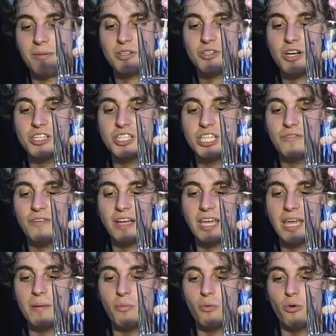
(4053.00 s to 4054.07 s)
let me try to see if I
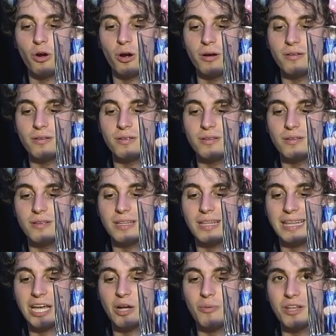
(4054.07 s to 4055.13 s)
can get more
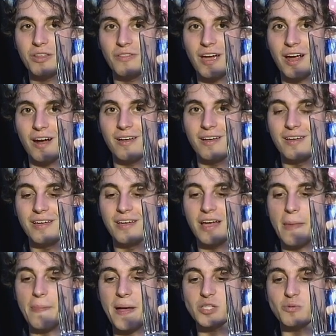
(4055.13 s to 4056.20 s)
liquid in there.
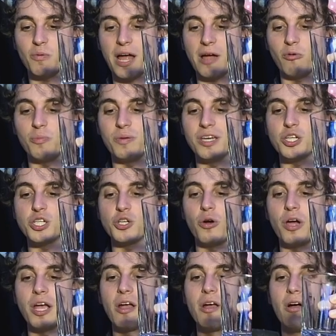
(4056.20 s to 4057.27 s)
And that's what I will be
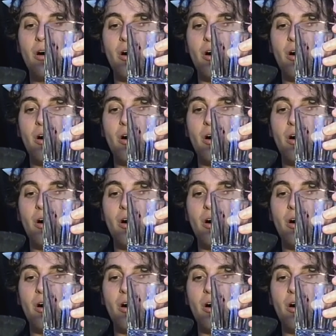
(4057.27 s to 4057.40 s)
enjoying